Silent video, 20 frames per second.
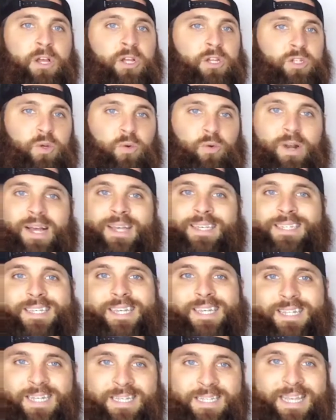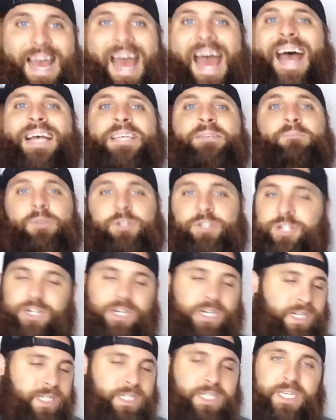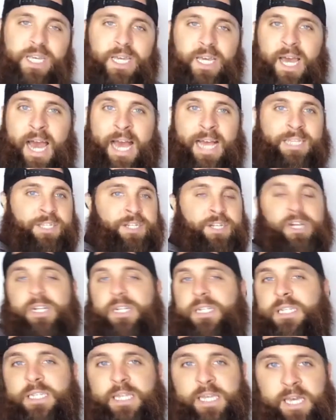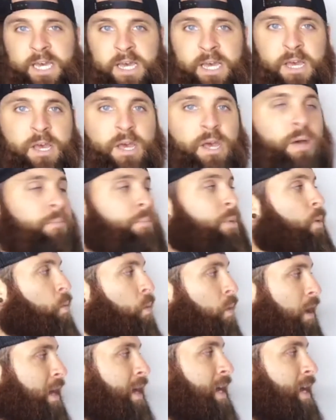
so we're not seeing this as much? You're gonna see it, guys, you're gonna see it, but what